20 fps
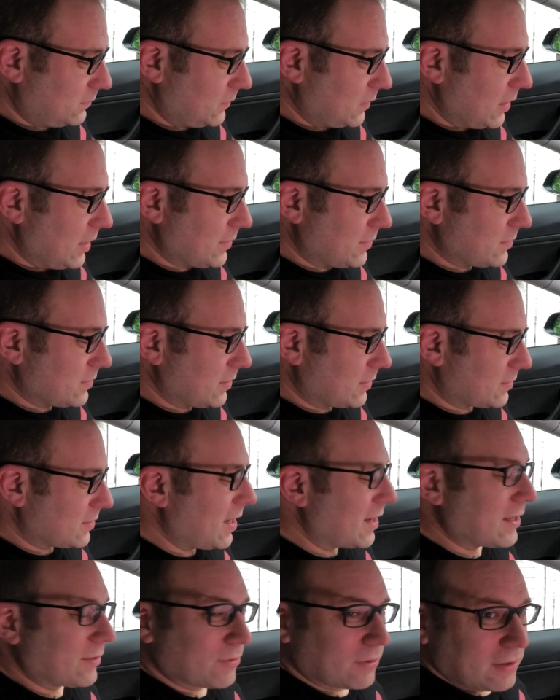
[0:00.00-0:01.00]
This is an
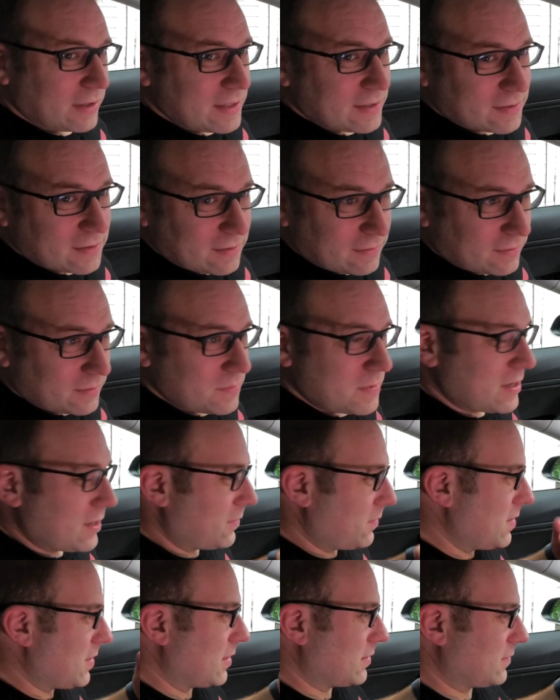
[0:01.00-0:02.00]
exciting release, and to me, I
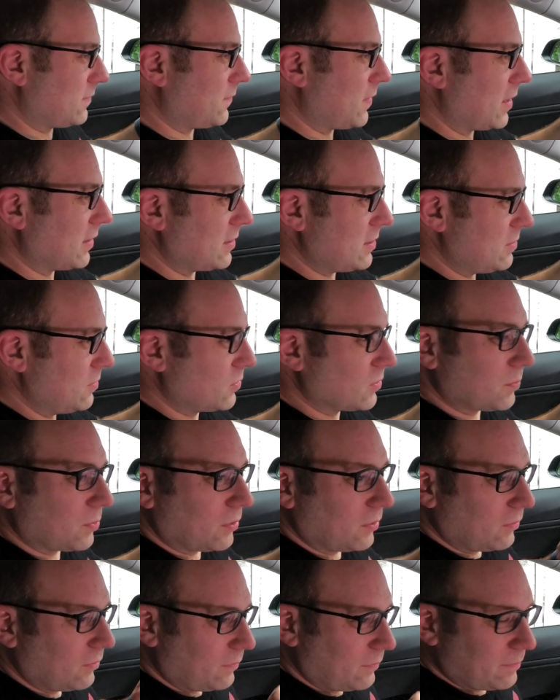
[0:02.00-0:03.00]
think it's finally
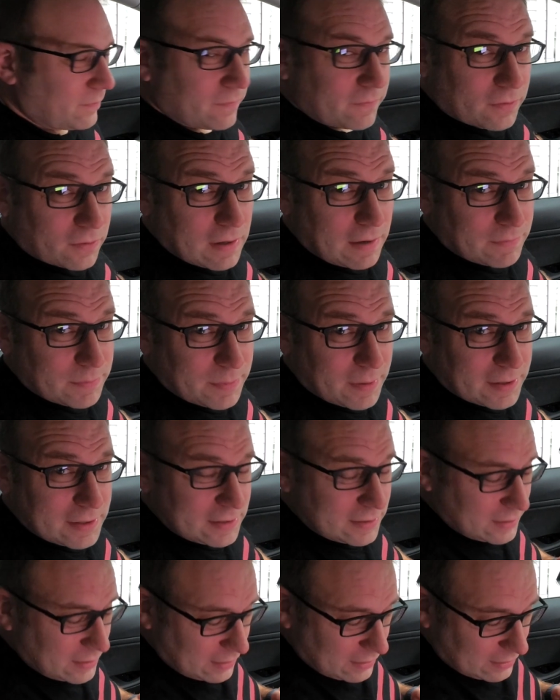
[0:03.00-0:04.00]
usable for
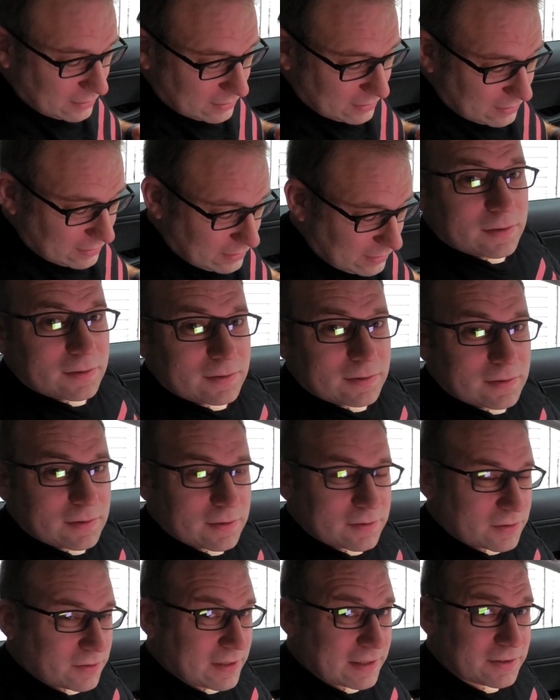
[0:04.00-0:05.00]
everybody.
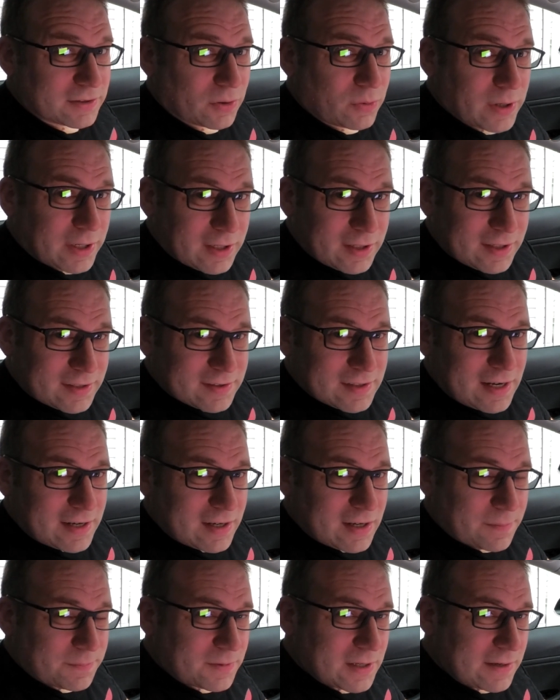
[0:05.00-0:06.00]
So that's a quick and
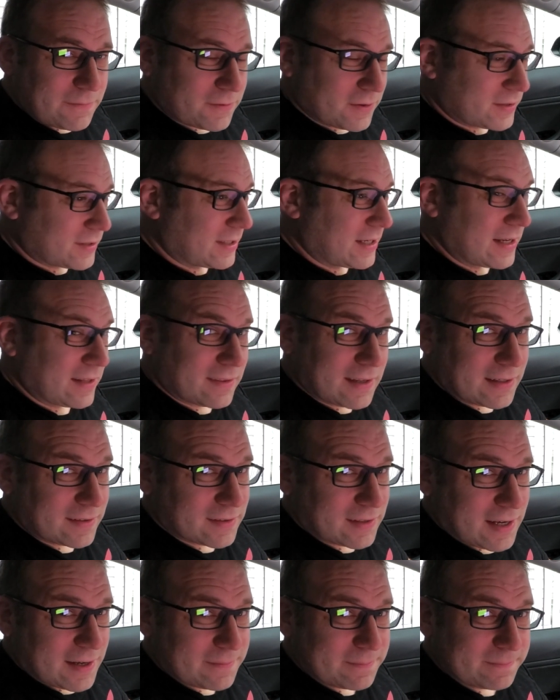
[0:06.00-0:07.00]
exciting update for today. Thanks
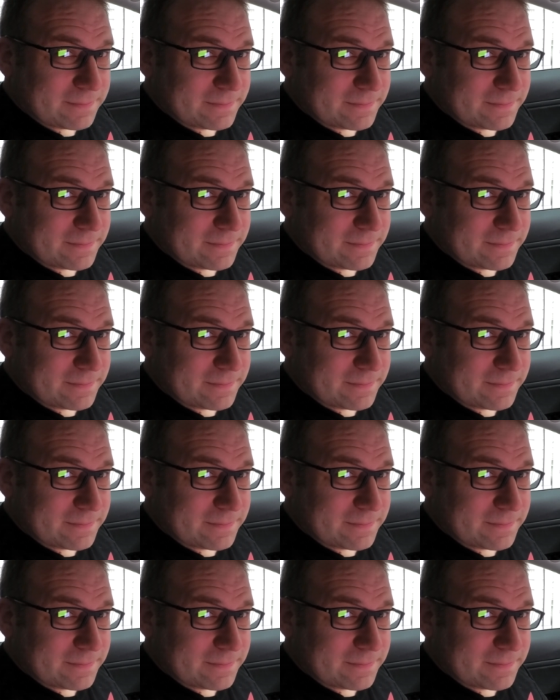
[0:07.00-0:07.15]
again.